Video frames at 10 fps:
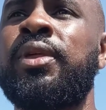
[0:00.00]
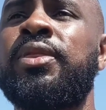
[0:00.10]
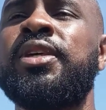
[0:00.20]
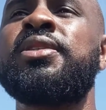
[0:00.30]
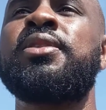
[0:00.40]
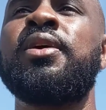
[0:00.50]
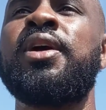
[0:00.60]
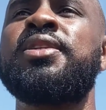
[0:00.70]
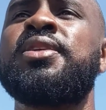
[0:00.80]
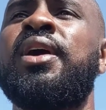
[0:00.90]
This
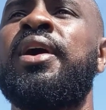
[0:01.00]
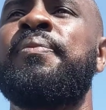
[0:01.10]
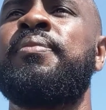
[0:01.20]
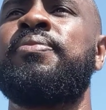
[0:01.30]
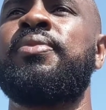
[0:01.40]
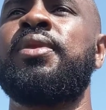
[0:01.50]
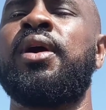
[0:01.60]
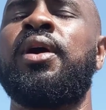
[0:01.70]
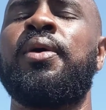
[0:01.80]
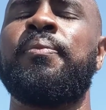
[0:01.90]
3rd time,
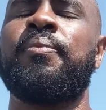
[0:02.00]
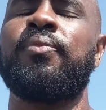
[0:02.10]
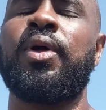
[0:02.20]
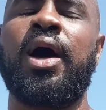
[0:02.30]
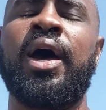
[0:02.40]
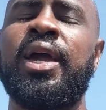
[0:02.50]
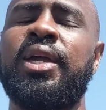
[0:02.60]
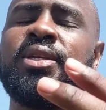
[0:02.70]
I